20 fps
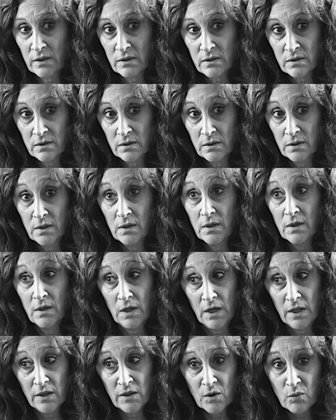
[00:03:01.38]
we went.
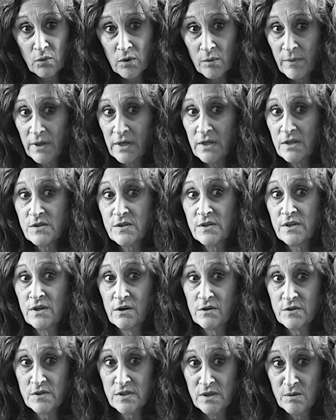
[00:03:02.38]
And there were many
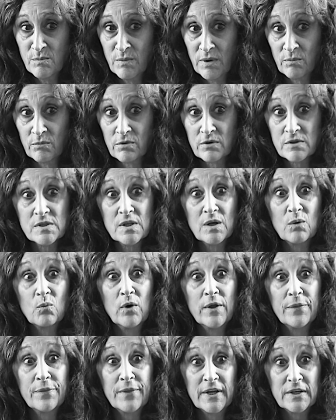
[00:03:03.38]
CRC
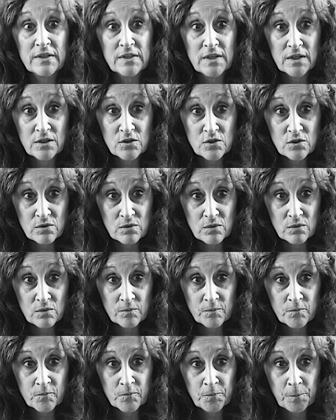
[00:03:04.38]
members that went that day
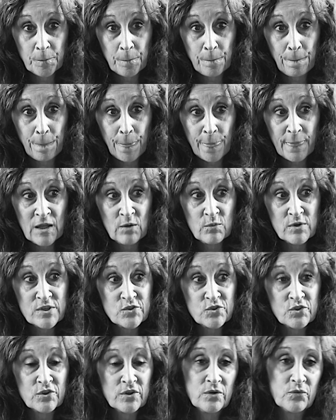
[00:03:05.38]
too.
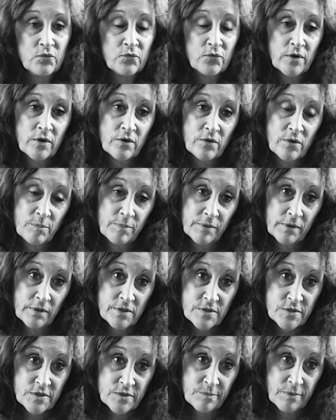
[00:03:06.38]
We stood in front of the
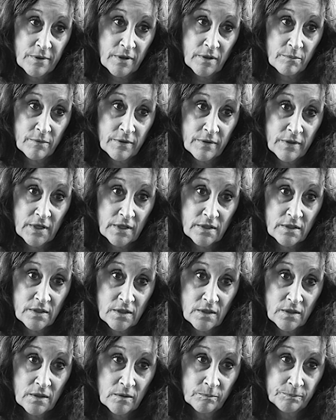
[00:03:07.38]
police department
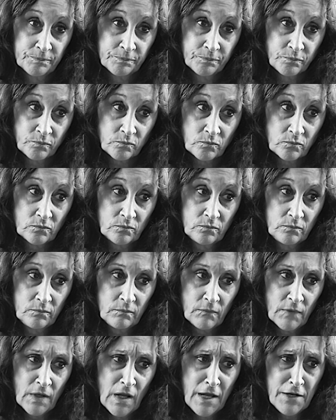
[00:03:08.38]
that day.
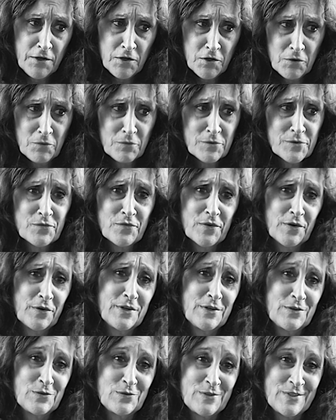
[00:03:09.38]
And you know, it
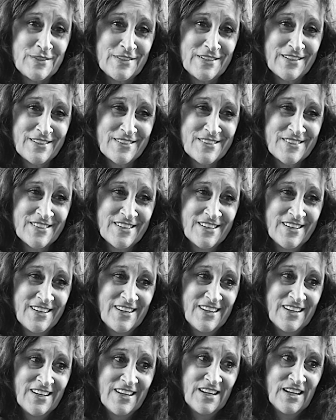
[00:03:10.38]
was very interesting
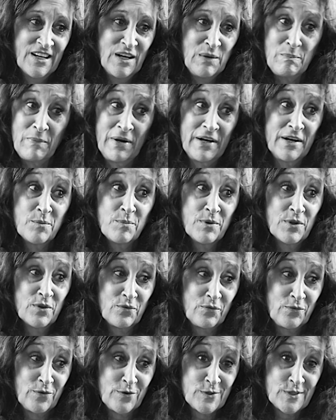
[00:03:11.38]
because it might
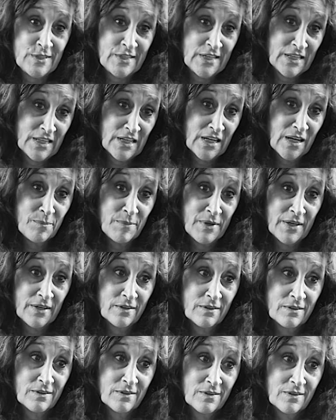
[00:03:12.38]
have been the first day that
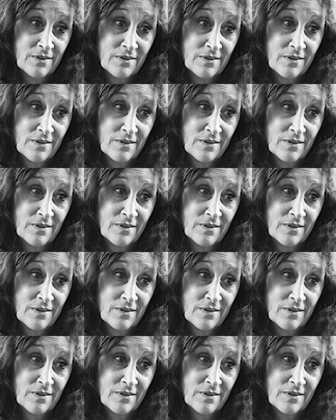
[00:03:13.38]
I met,